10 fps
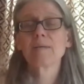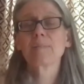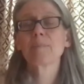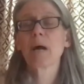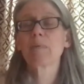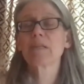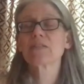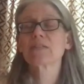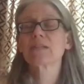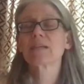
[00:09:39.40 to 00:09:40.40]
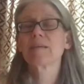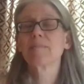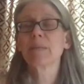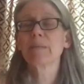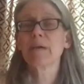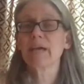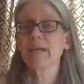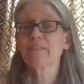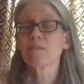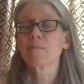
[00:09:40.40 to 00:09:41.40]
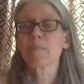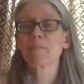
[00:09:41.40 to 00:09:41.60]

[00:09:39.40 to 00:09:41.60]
Puppets can be made from